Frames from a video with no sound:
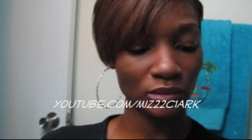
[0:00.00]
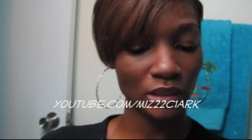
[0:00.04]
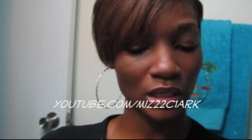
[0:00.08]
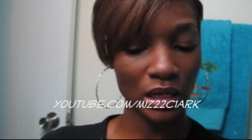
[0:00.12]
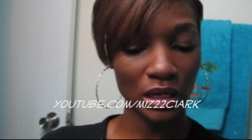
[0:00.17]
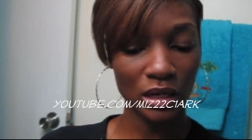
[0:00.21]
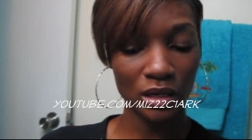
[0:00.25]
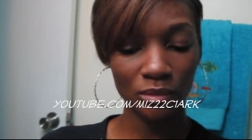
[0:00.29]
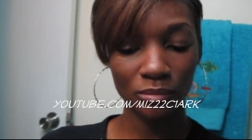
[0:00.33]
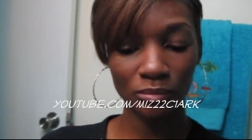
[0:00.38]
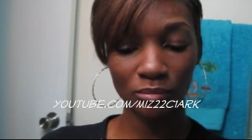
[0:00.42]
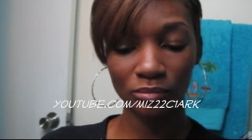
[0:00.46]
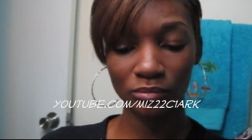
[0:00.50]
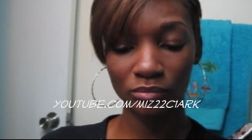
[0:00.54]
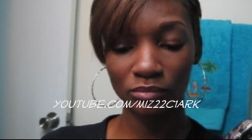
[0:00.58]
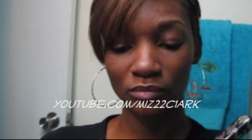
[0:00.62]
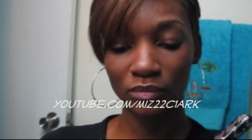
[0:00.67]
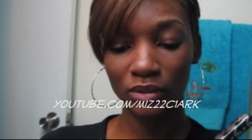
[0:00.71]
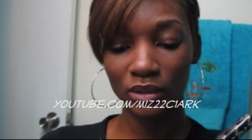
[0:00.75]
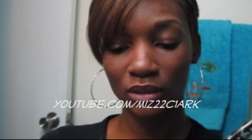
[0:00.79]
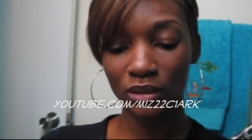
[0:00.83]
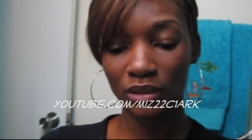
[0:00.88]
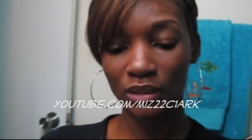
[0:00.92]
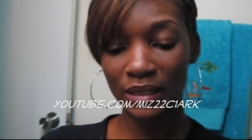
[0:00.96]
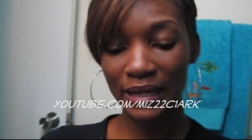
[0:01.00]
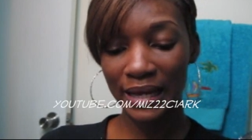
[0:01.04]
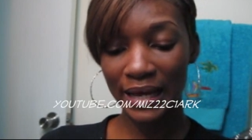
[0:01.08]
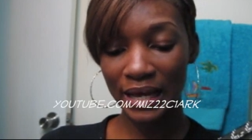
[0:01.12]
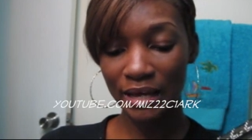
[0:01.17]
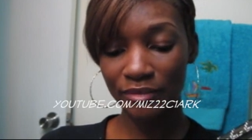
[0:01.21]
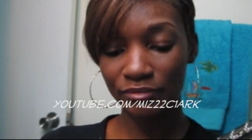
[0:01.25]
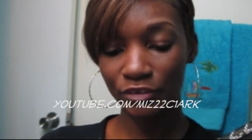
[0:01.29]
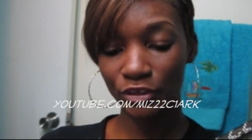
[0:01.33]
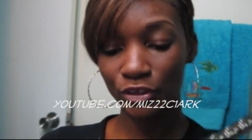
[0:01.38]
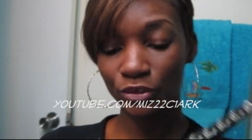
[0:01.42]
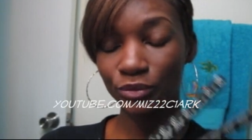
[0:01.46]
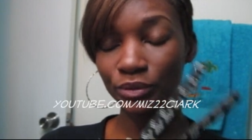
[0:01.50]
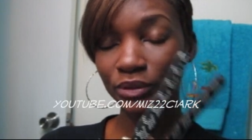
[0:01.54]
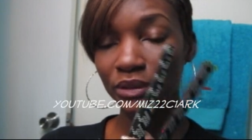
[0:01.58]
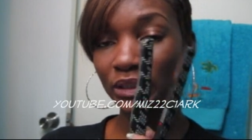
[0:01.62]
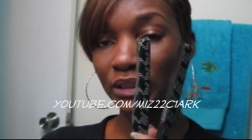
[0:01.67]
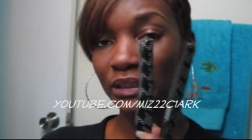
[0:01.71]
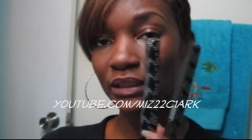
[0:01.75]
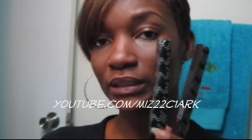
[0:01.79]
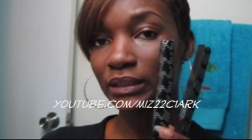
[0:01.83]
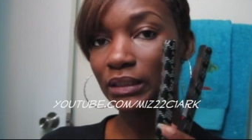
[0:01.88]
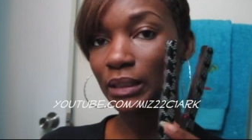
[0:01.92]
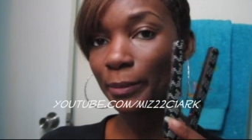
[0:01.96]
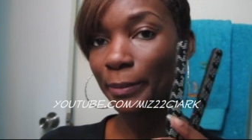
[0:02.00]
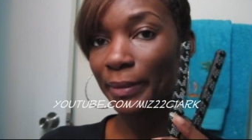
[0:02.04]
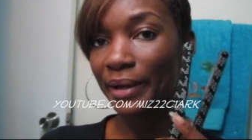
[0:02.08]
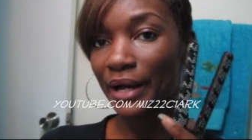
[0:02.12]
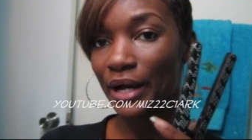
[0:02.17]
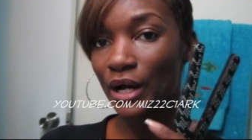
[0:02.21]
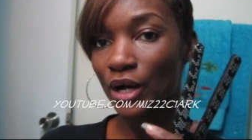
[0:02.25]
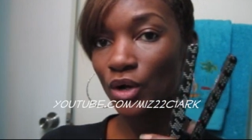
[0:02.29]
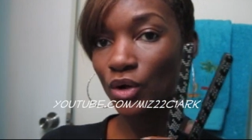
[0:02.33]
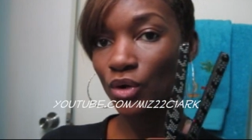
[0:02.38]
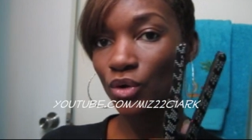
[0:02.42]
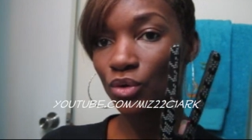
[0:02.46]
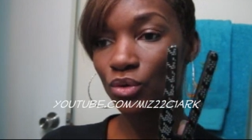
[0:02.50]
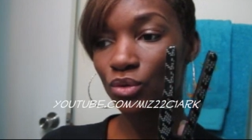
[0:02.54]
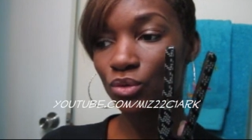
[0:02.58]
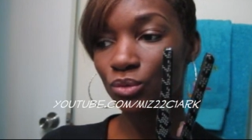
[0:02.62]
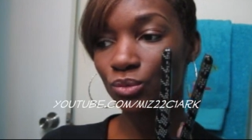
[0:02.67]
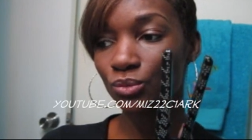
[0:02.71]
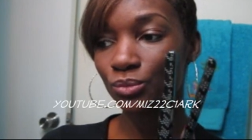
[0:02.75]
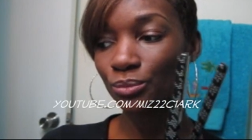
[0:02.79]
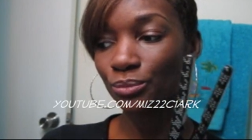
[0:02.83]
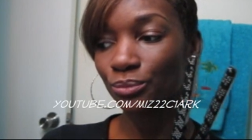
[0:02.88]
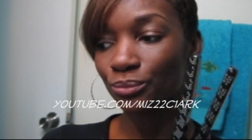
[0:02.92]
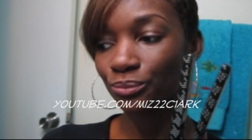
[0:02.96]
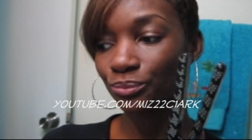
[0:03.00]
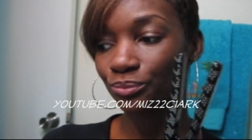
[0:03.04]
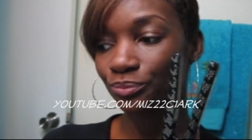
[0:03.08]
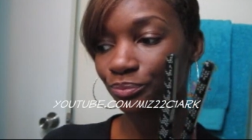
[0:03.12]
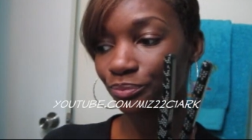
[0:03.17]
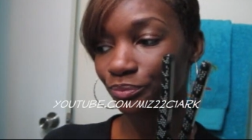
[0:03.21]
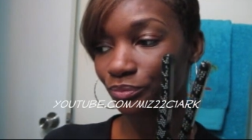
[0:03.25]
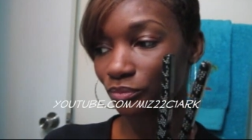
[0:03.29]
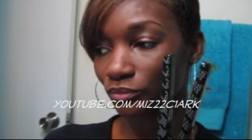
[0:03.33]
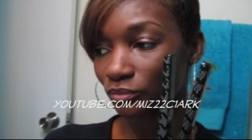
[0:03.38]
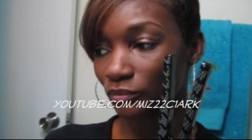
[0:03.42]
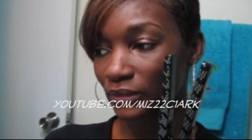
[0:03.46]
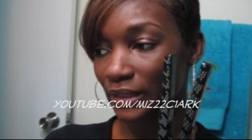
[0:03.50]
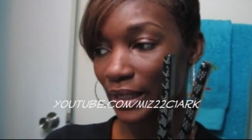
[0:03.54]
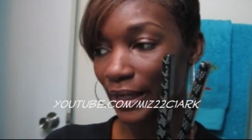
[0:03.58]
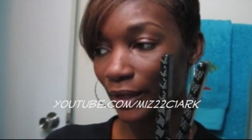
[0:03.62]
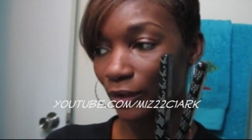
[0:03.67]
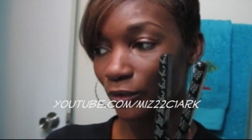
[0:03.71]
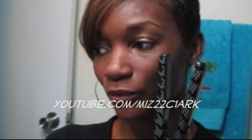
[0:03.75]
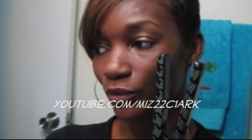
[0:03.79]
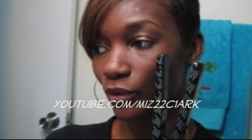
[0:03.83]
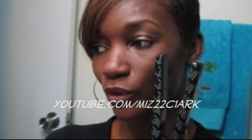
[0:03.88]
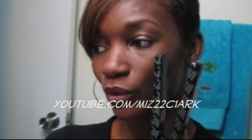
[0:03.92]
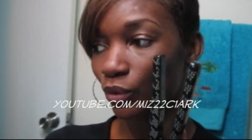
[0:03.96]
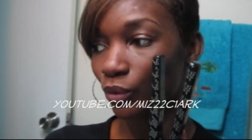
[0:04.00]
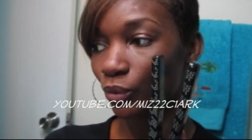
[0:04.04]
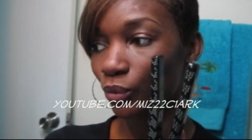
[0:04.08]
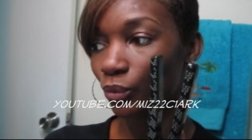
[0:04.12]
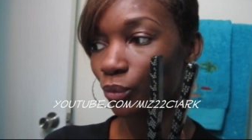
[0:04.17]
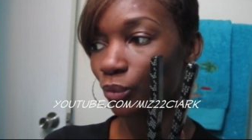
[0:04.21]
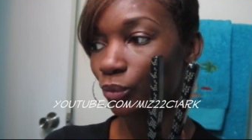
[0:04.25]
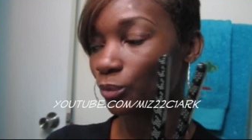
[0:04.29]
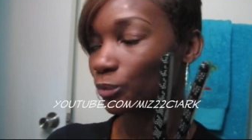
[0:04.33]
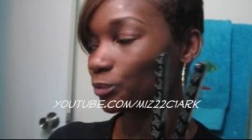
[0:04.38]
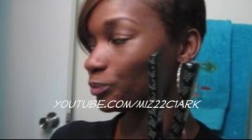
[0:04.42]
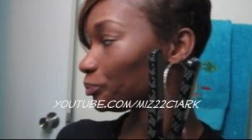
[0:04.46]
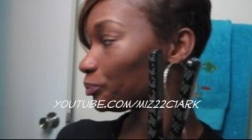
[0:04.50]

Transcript: Um, I've used this about, I don't know,